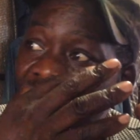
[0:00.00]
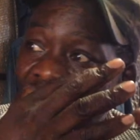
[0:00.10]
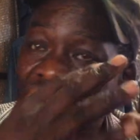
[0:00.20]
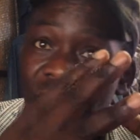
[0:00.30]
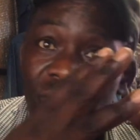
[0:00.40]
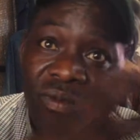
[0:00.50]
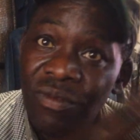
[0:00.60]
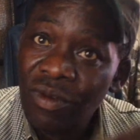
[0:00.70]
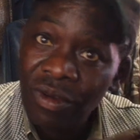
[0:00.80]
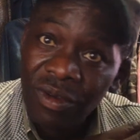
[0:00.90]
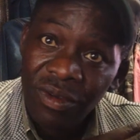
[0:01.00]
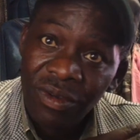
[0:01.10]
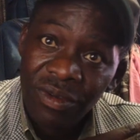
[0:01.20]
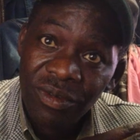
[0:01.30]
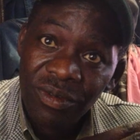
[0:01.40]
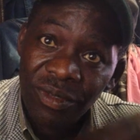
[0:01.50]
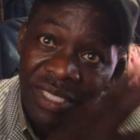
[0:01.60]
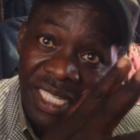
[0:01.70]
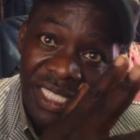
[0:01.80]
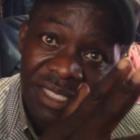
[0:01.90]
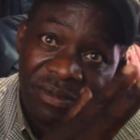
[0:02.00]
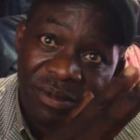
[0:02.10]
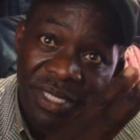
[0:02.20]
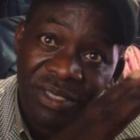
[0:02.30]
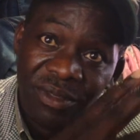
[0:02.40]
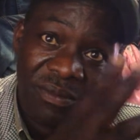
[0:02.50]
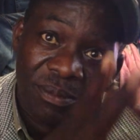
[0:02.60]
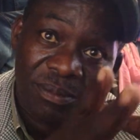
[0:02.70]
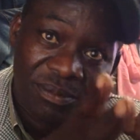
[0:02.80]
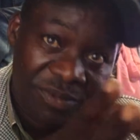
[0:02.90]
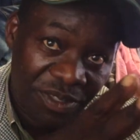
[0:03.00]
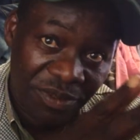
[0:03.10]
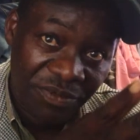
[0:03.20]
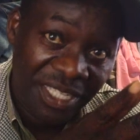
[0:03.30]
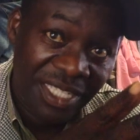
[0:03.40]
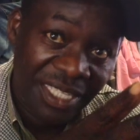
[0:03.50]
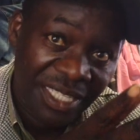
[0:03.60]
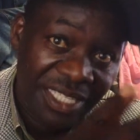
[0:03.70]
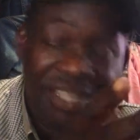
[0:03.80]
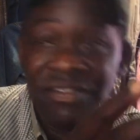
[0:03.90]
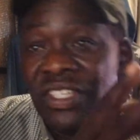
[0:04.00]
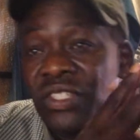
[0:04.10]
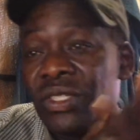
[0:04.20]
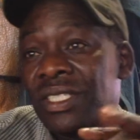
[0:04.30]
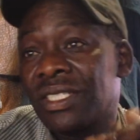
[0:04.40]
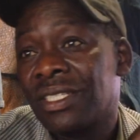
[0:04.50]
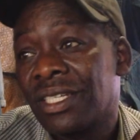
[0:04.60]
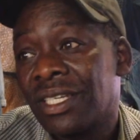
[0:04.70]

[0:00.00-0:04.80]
and look for alternative ways of uh, fighting these evictions.